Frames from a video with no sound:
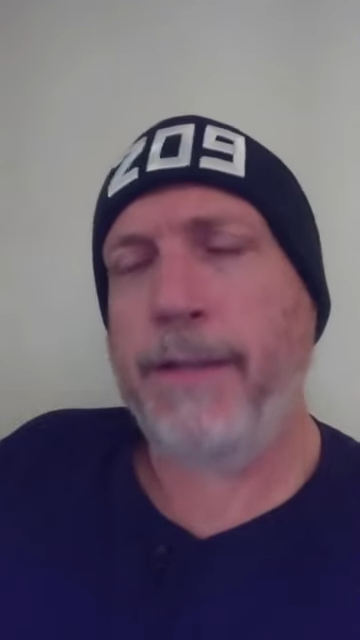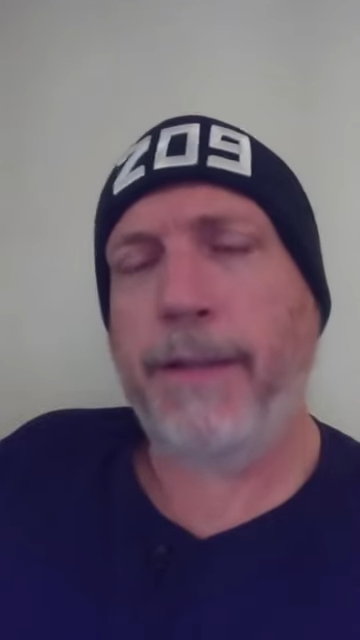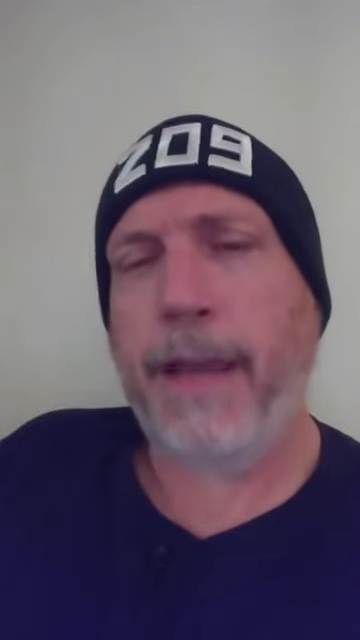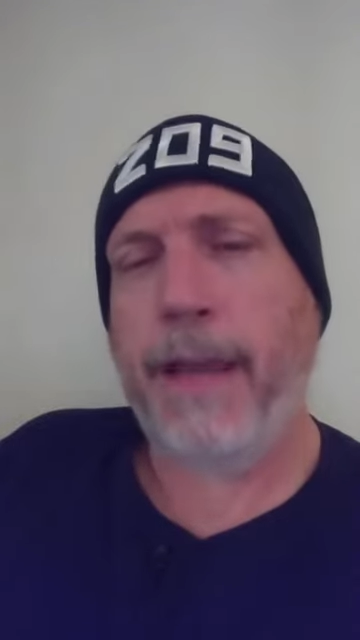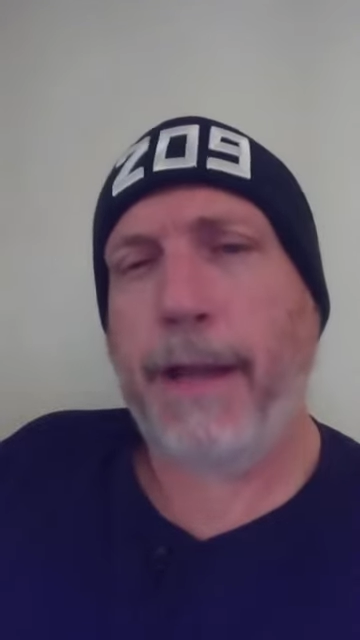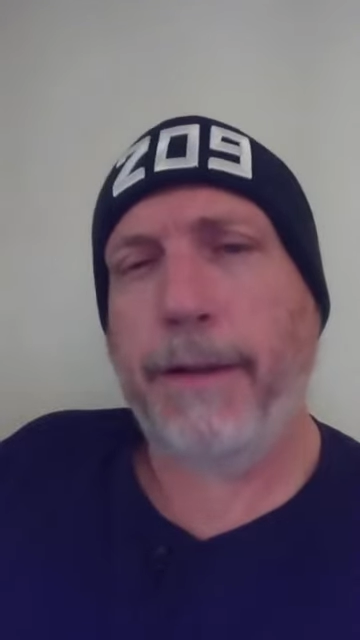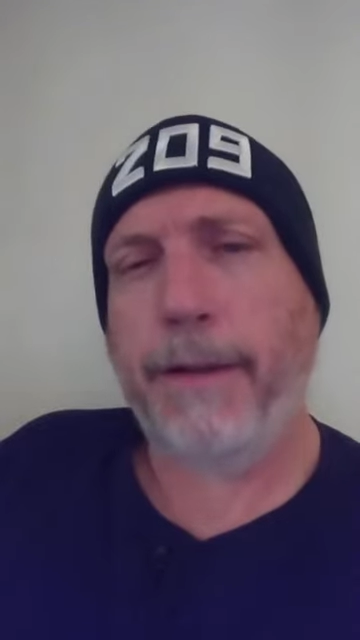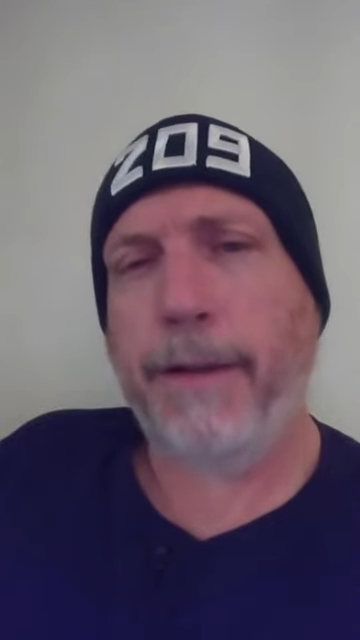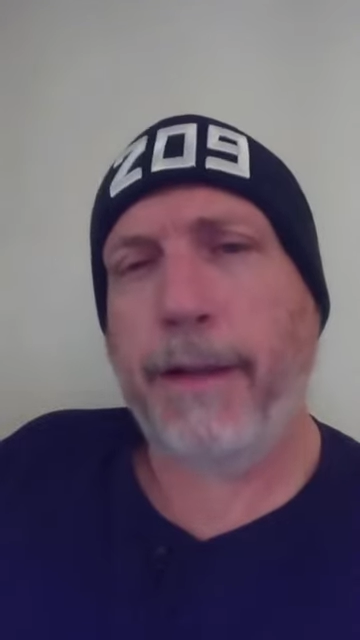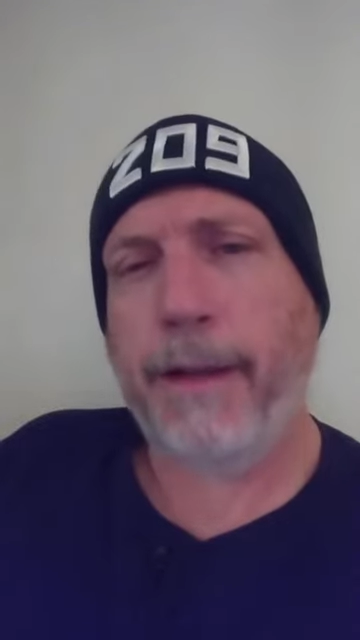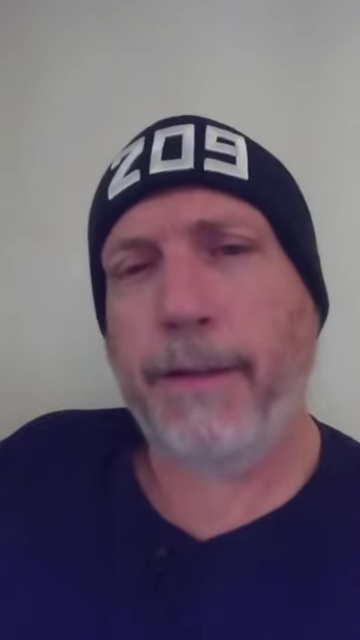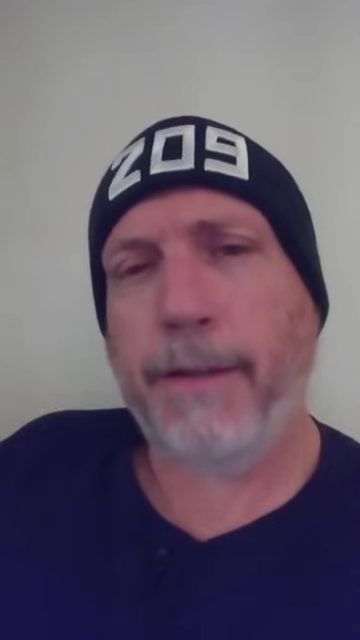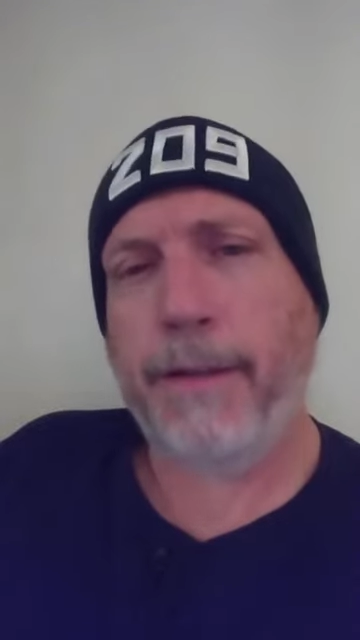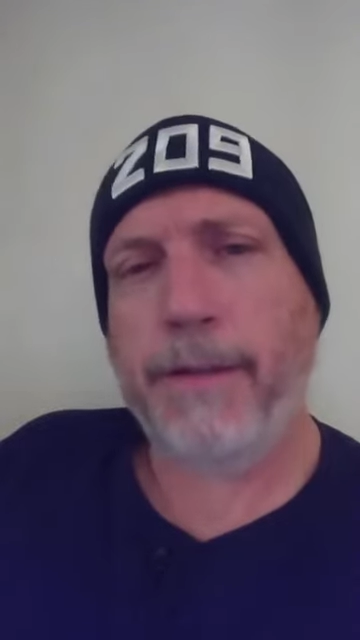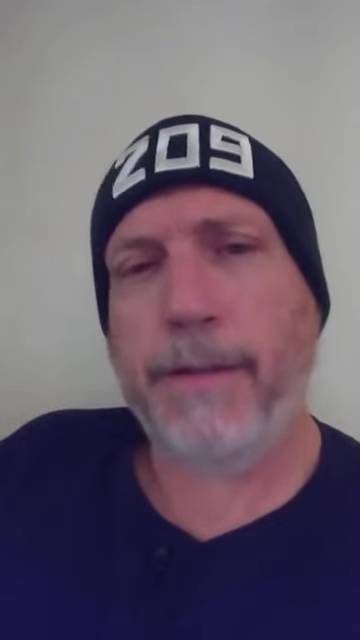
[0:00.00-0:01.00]
is he acting
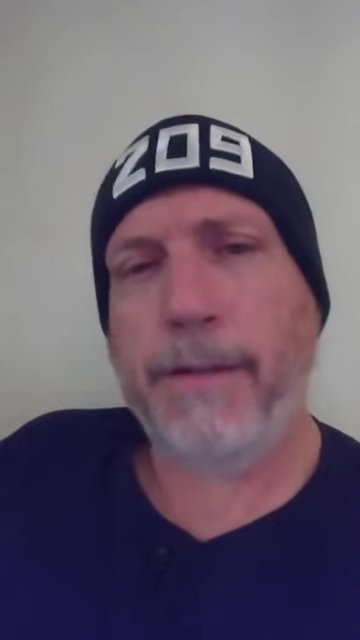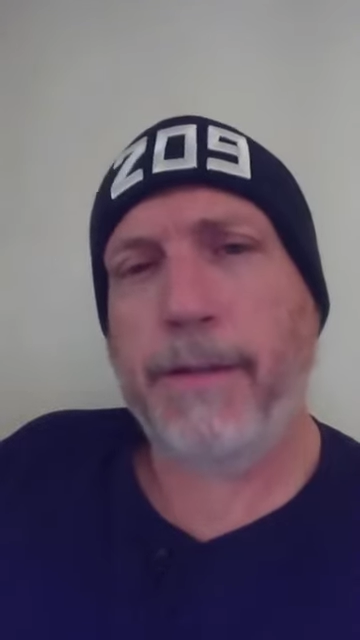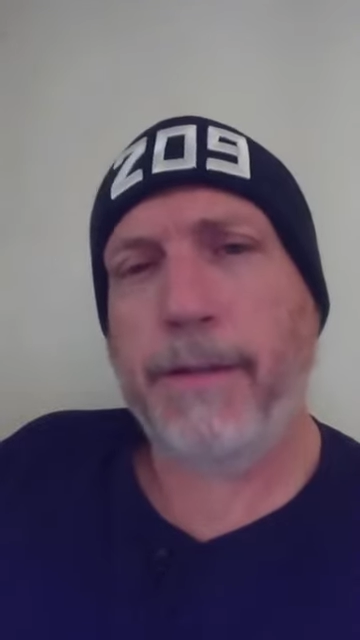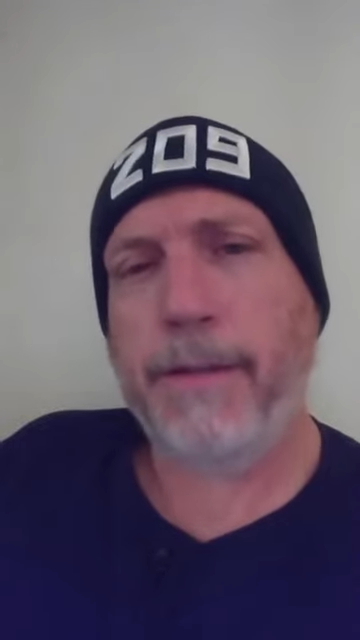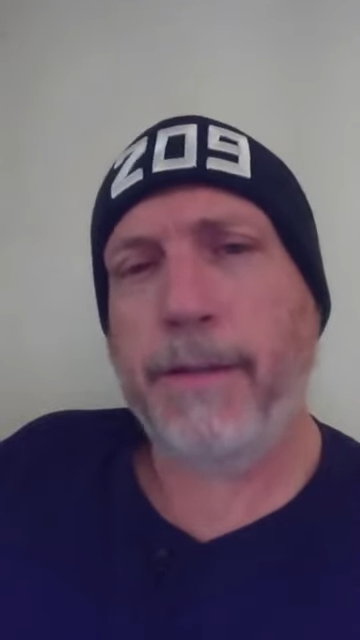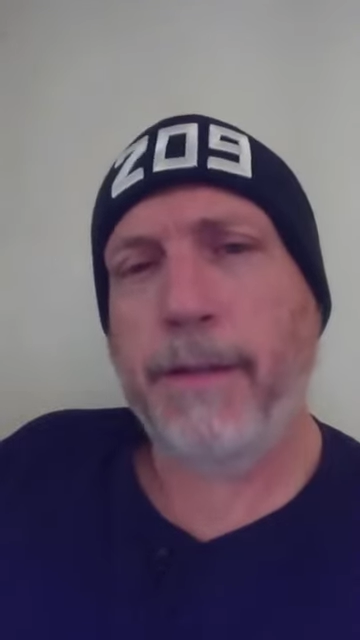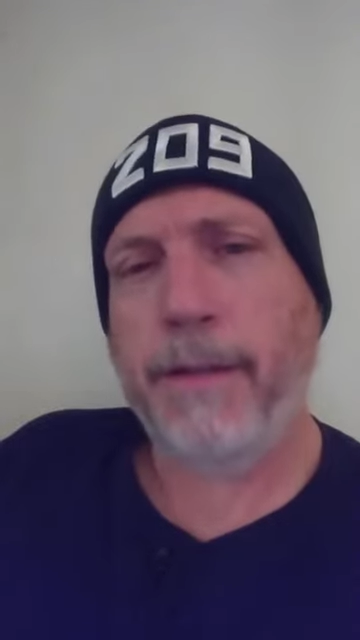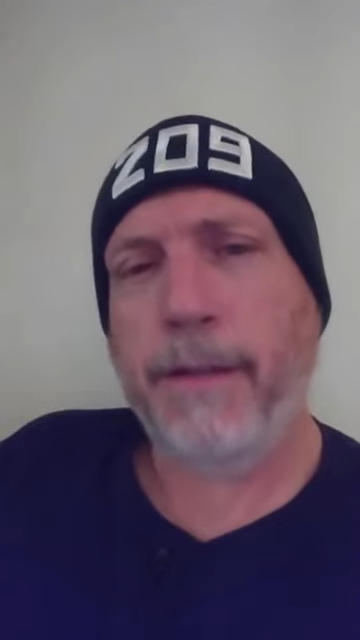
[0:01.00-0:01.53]
like this?